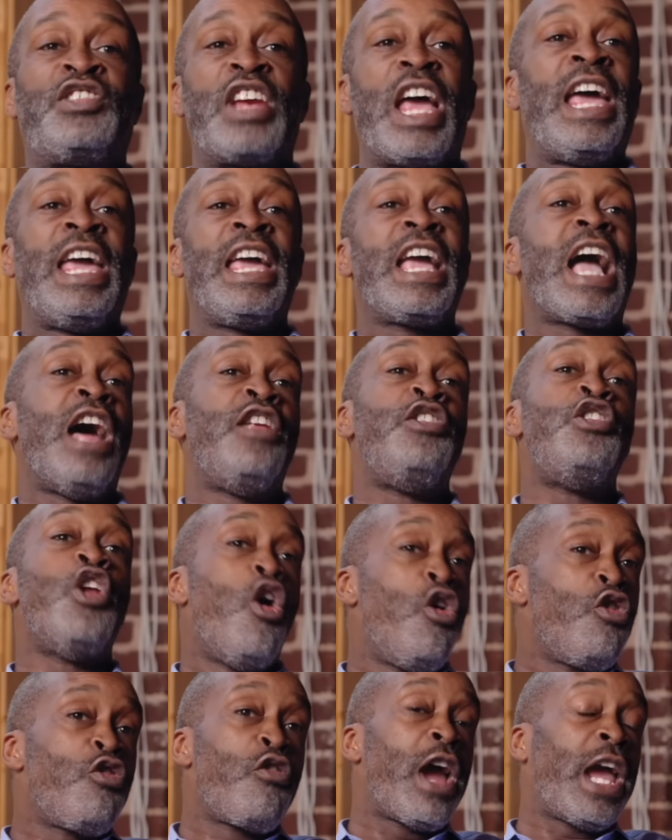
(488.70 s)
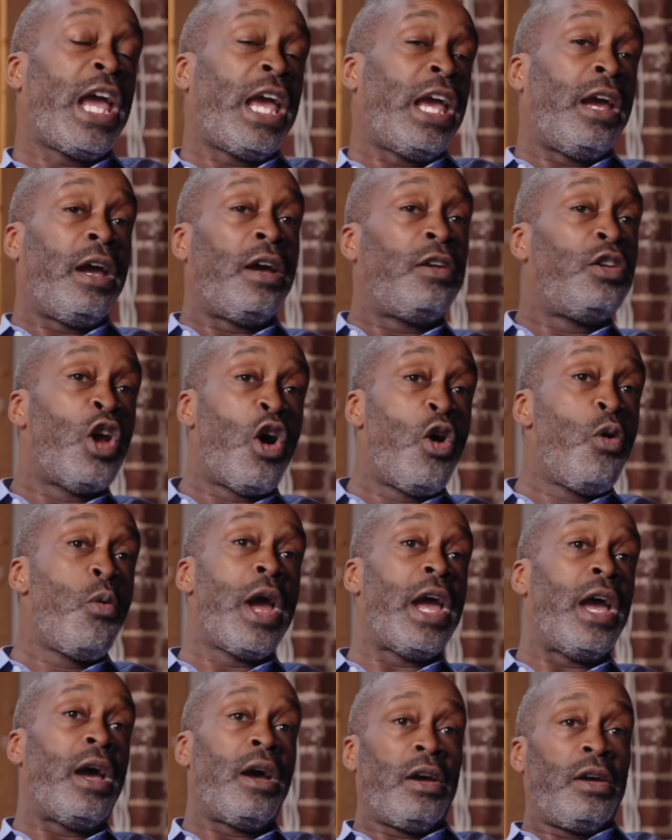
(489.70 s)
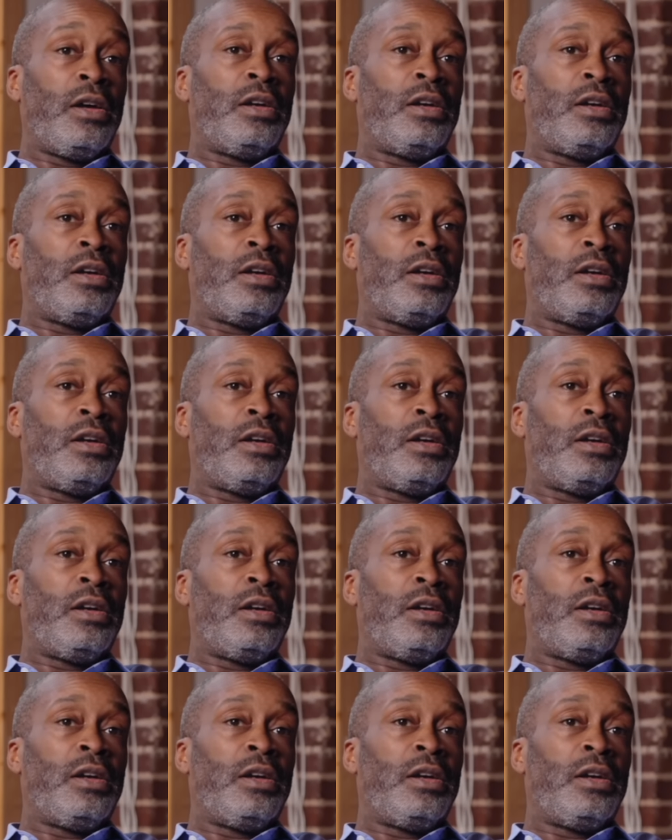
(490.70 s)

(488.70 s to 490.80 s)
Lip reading: Jay ain't got no gray hair, nowhere.